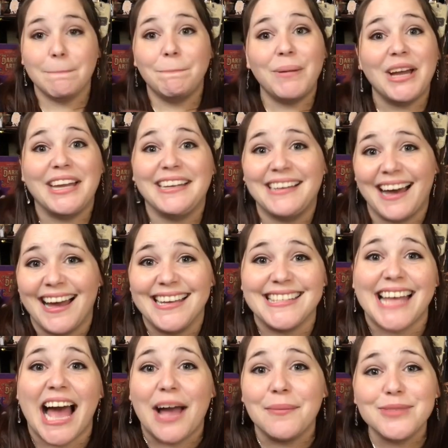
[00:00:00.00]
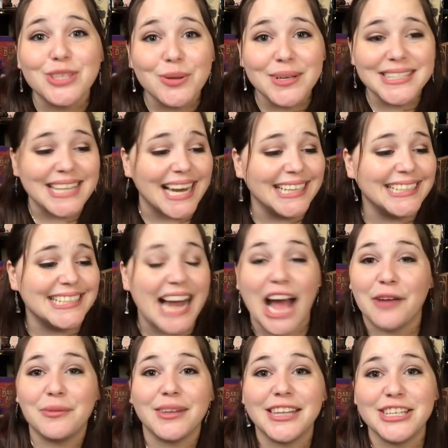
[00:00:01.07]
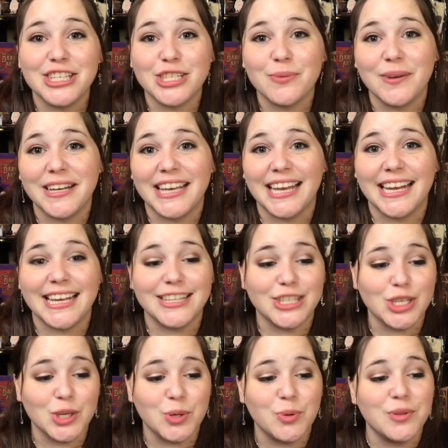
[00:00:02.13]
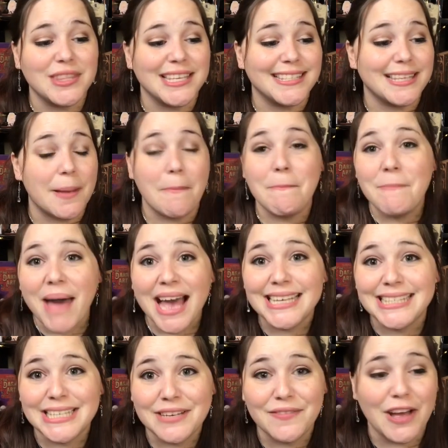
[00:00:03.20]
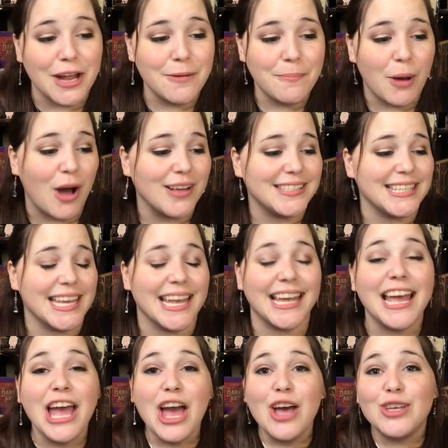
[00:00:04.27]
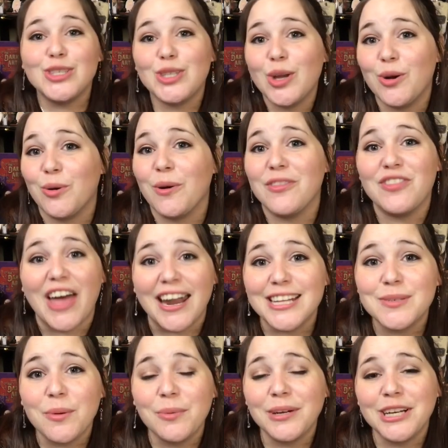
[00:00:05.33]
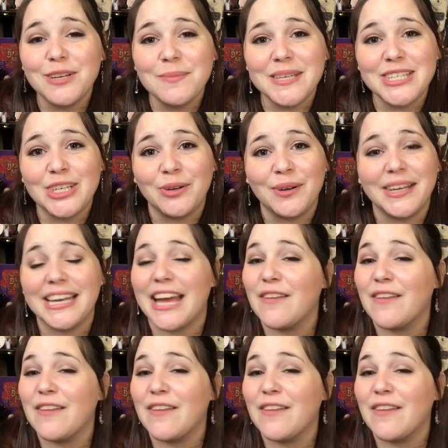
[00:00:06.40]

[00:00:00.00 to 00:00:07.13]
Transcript: But guys, I'm so excited. I really just want to get into this massive unboxing. So that is what we're going to be doing.